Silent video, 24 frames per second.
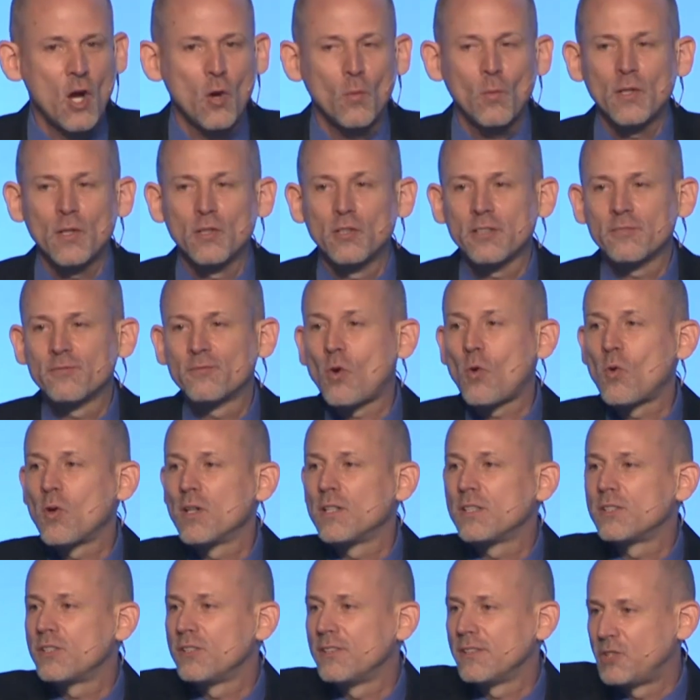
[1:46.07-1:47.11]
we look
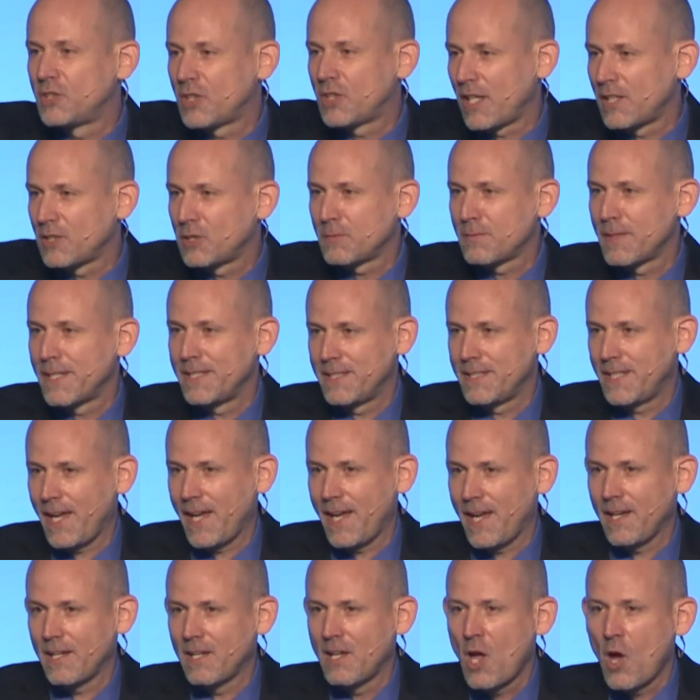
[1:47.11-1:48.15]
forward to judgment
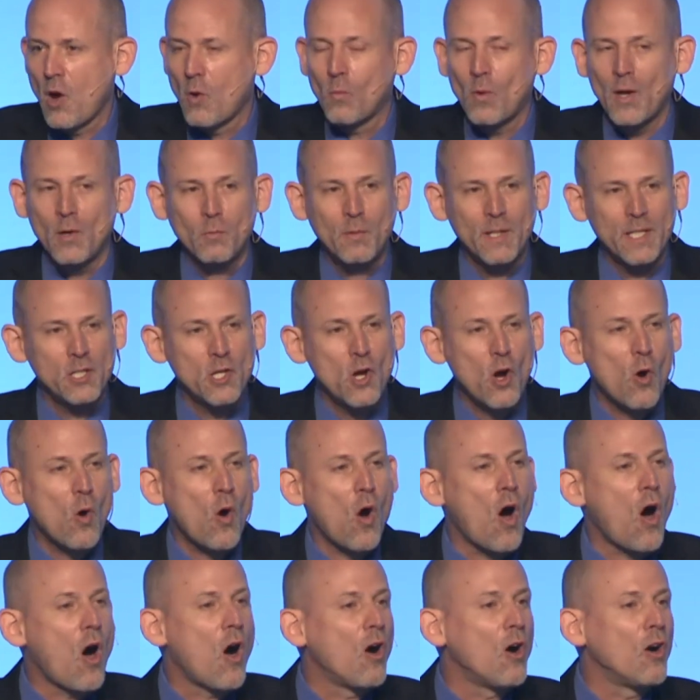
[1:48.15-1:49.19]
day when we know
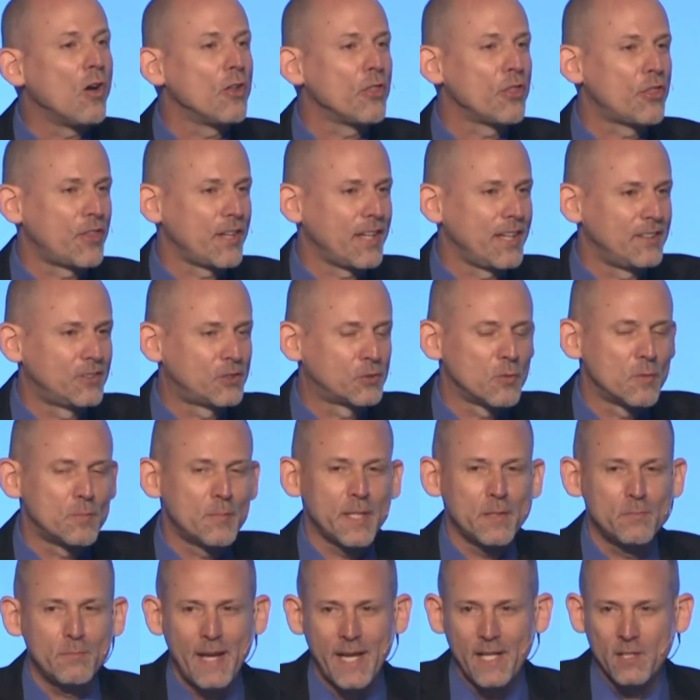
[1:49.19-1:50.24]
all things will
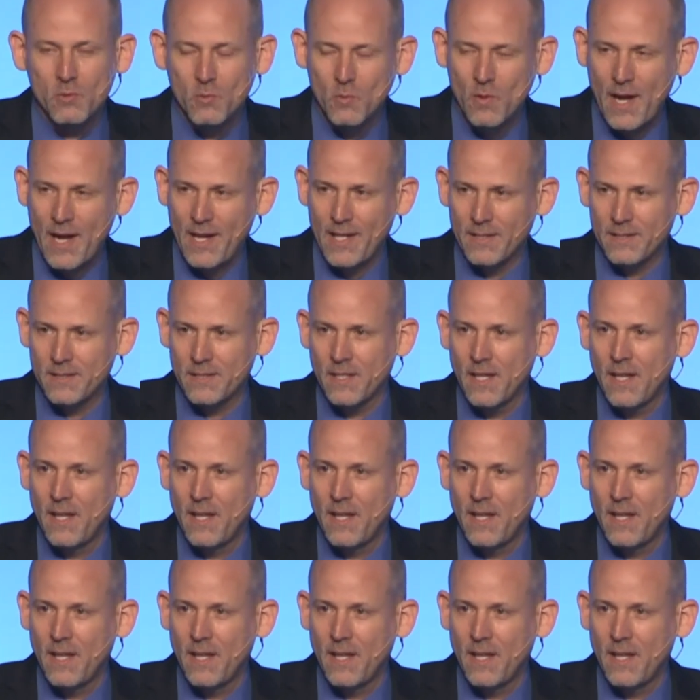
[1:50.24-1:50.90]
be made right